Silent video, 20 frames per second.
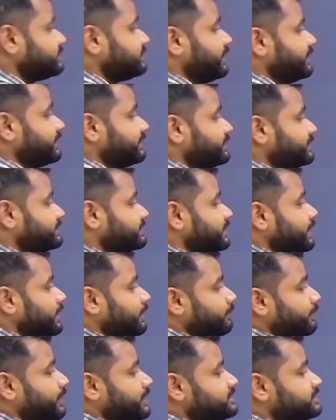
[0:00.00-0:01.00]
is,
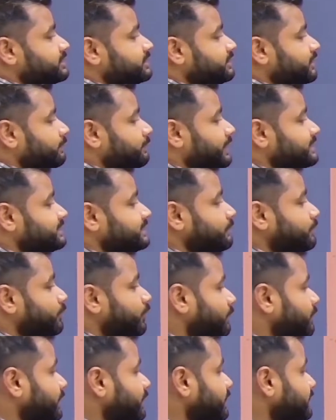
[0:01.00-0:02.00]
mention the basic
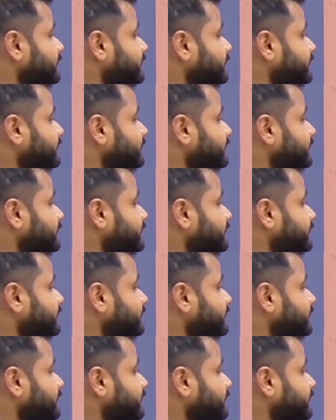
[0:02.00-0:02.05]
properties